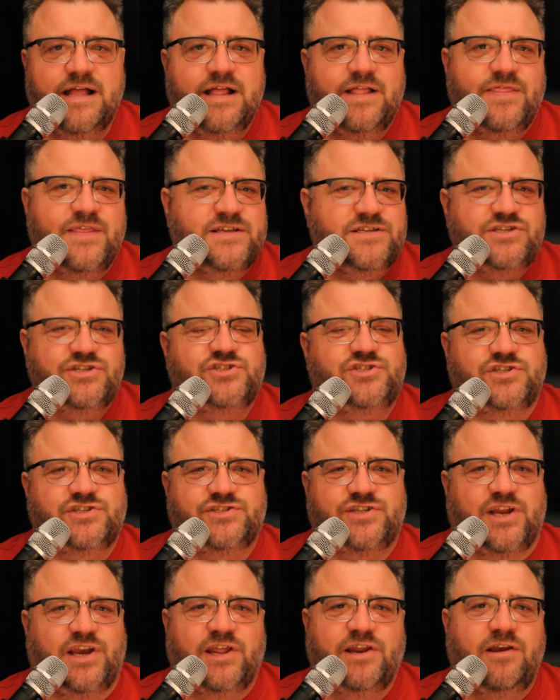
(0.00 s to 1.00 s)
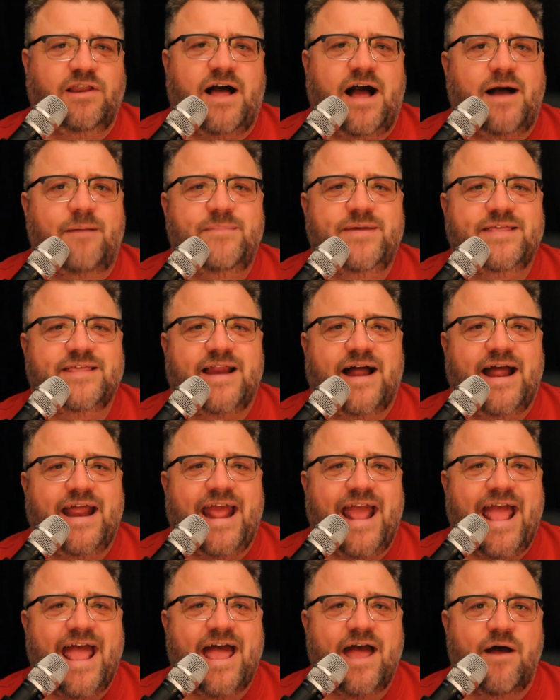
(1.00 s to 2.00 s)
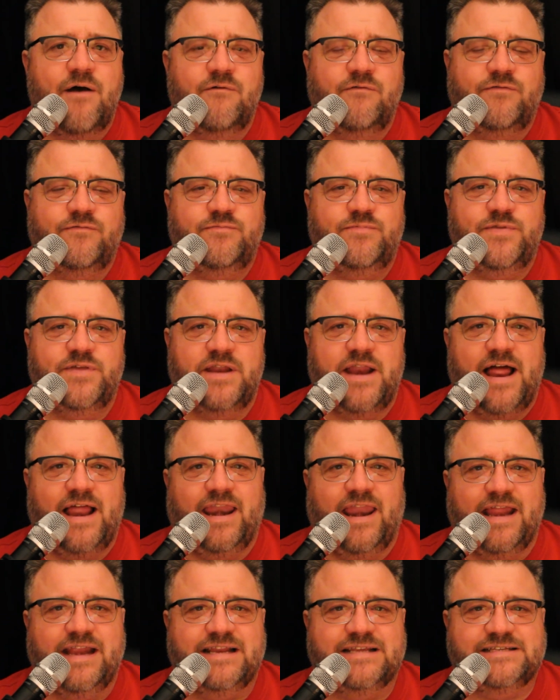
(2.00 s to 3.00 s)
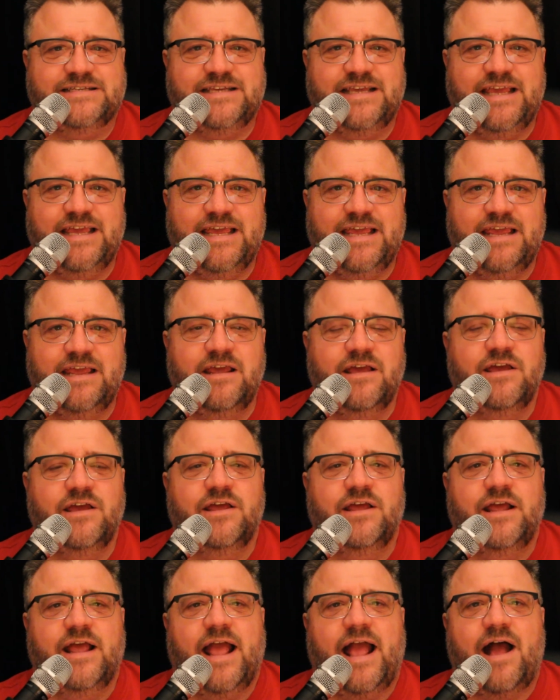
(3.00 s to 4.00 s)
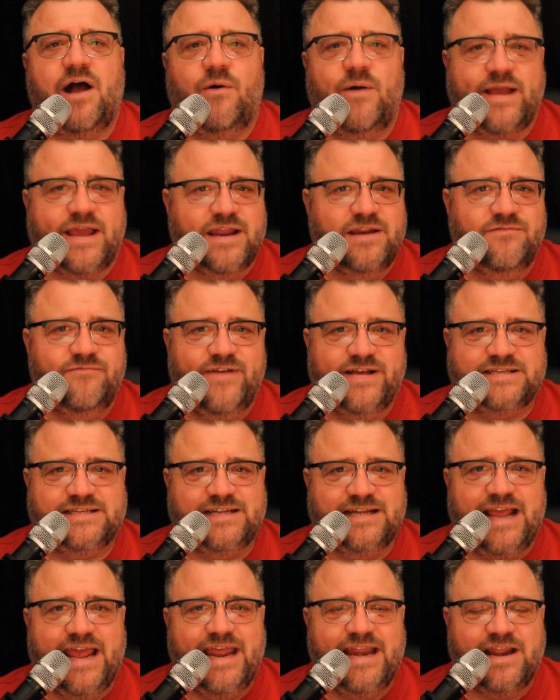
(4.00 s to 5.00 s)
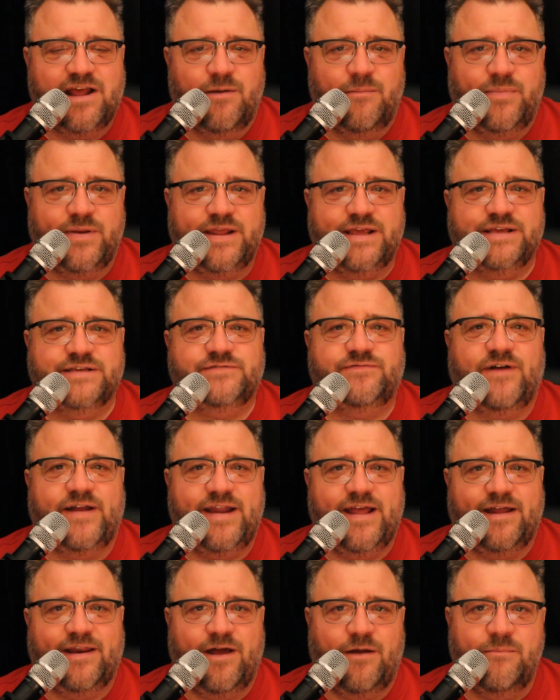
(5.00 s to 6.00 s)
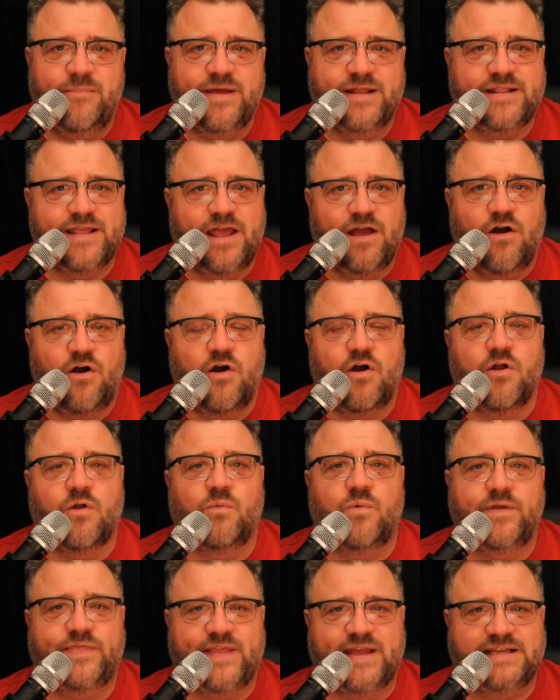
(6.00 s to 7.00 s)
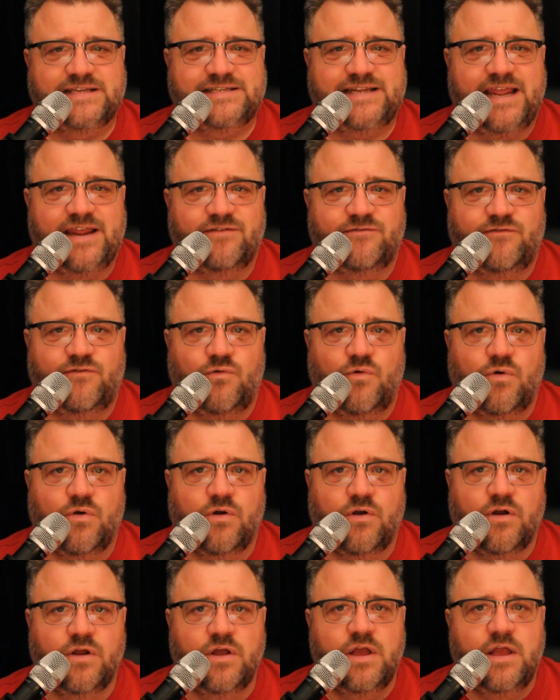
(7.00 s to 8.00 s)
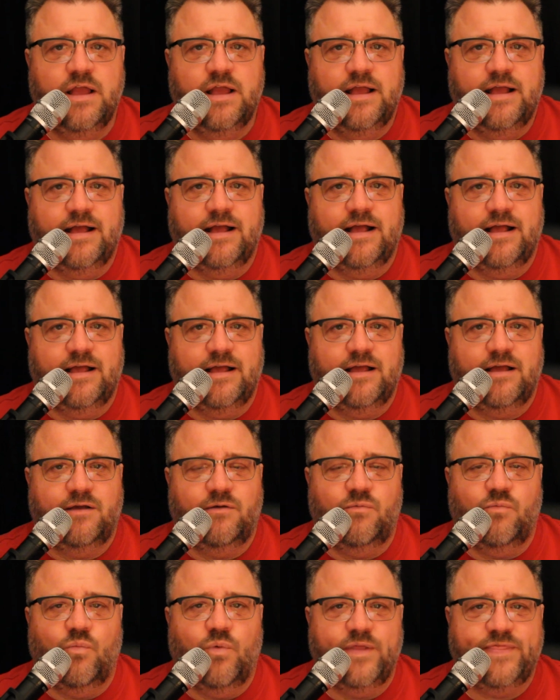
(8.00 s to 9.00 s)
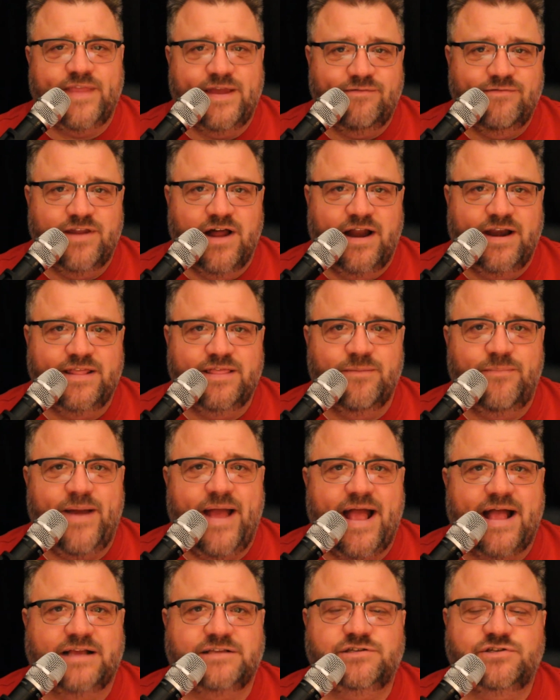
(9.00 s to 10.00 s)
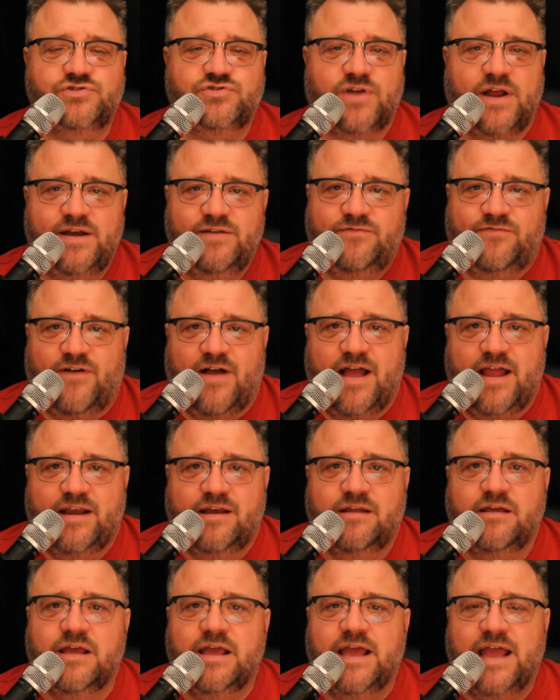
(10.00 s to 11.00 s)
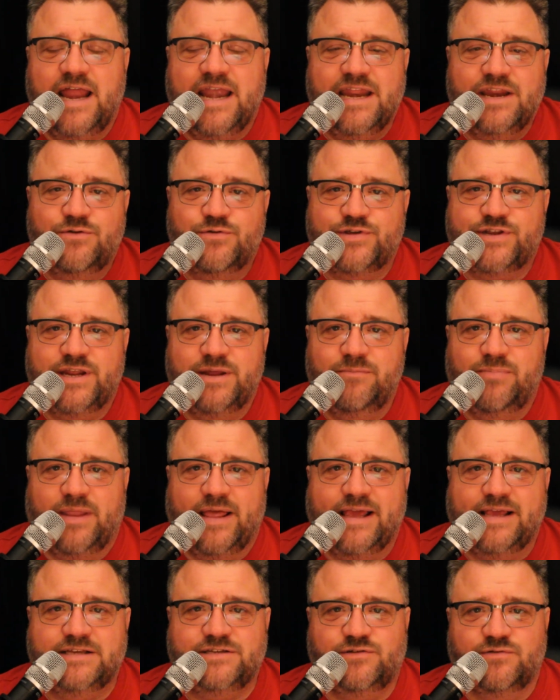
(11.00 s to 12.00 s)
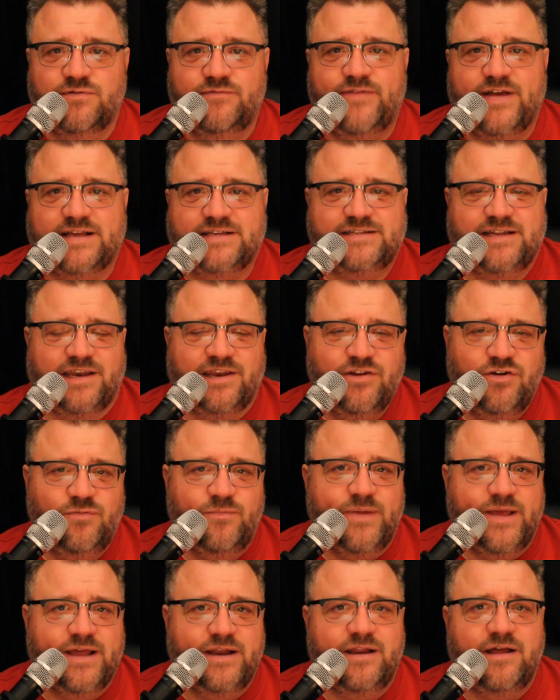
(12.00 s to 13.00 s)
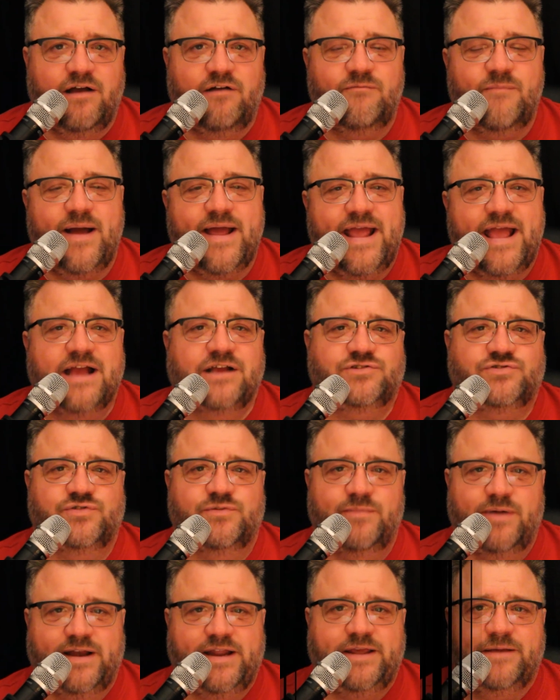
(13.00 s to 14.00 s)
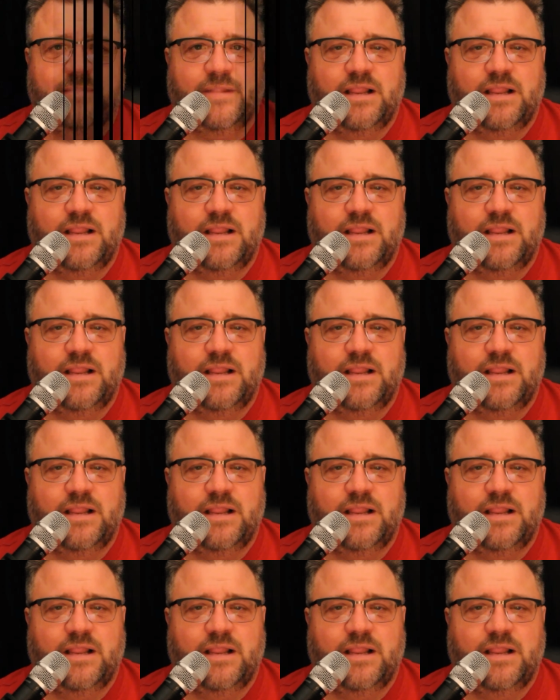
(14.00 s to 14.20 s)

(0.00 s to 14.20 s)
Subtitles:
This is just a little hobby that I have that I like to see how I can investigate companies, find out how big they are, what they stand for, what they've done in the past, and try to find an interesting place to invest a little bit of my extra money.